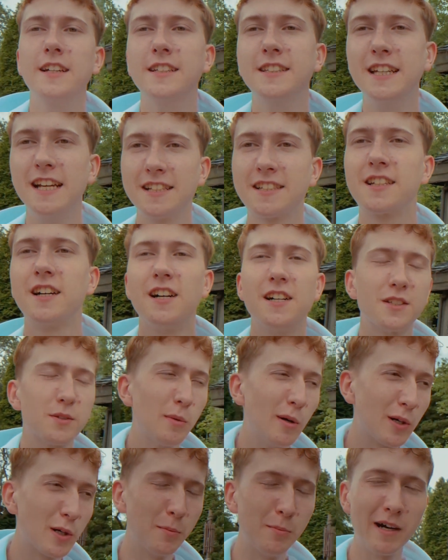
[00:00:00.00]
Yes guys,
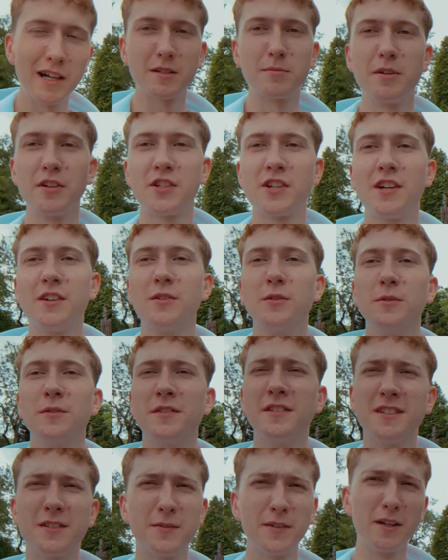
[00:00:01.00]
welcome back to my channel.
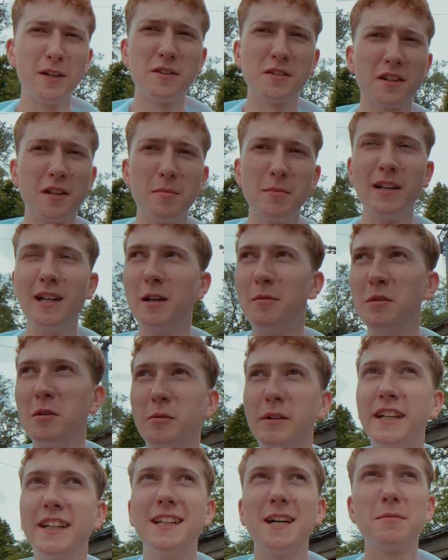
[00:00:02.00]
This video is going to be a little bit
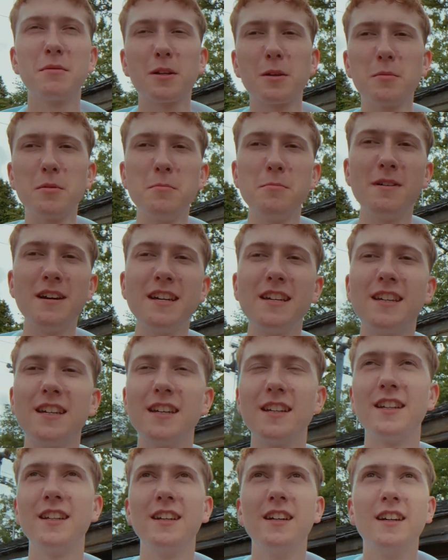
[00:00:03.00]
weird. I'm going to be
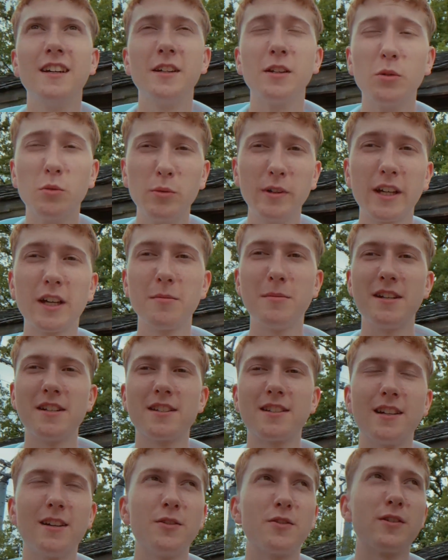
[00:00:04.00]
making the Wicker Man
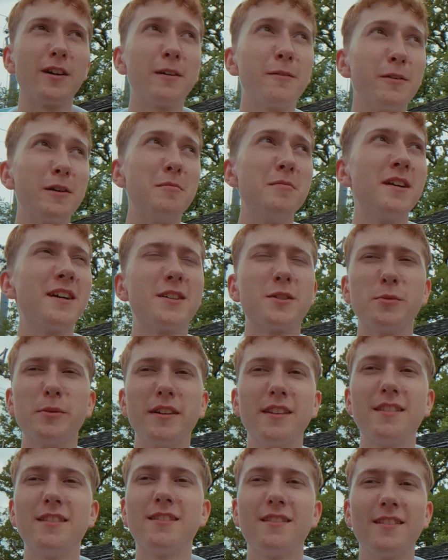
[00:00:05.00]
soundtrack remix
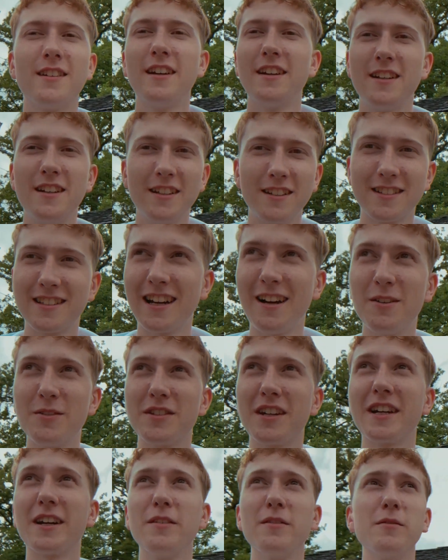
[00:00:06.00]
with sounds
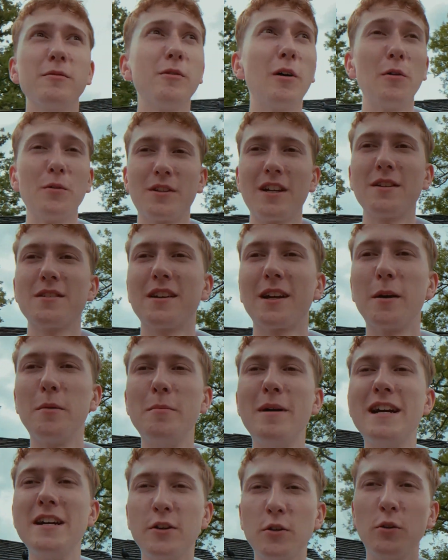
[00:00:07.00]
I can
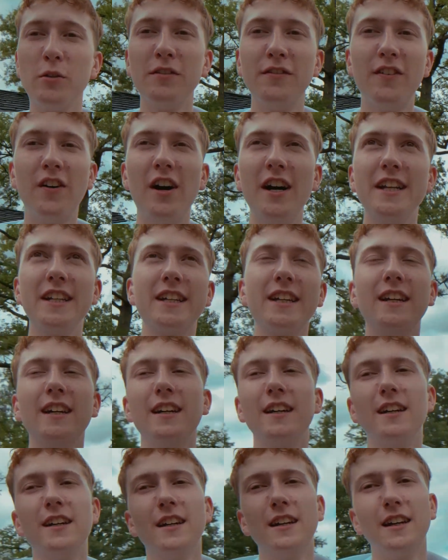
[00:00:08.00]
make or find
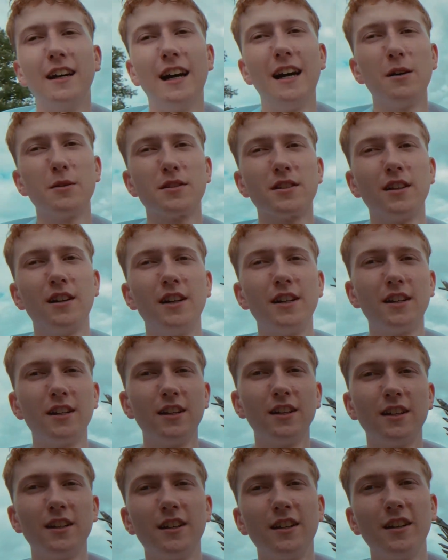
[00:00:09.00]
outside
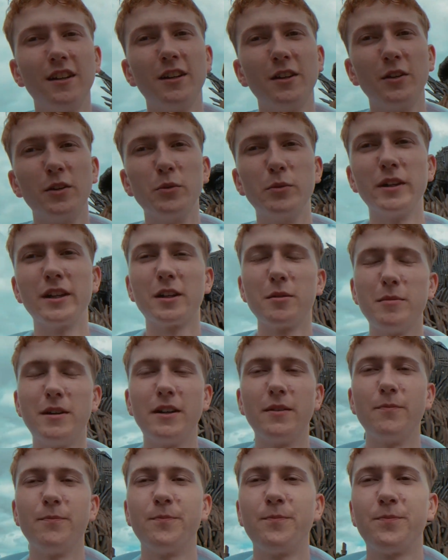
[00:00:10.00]
the Wicker
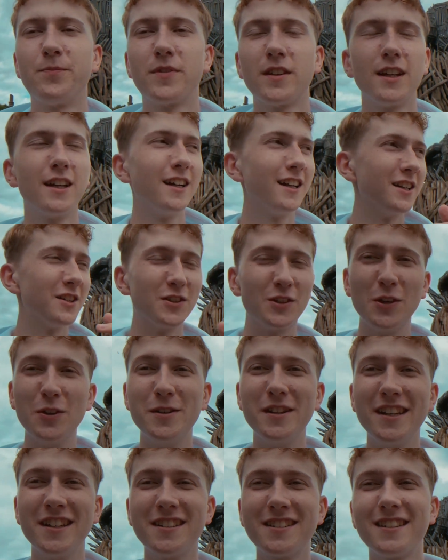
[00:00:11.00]
Man. Let's
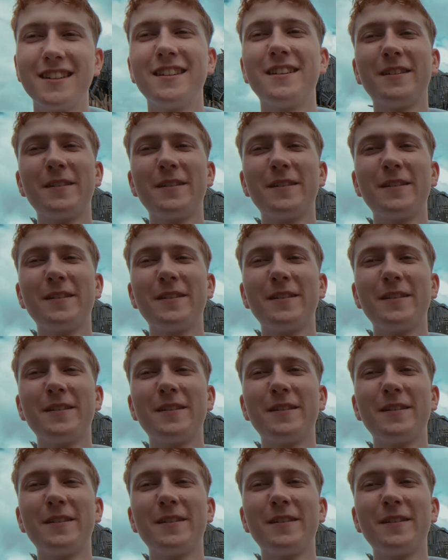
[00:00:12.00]
do this.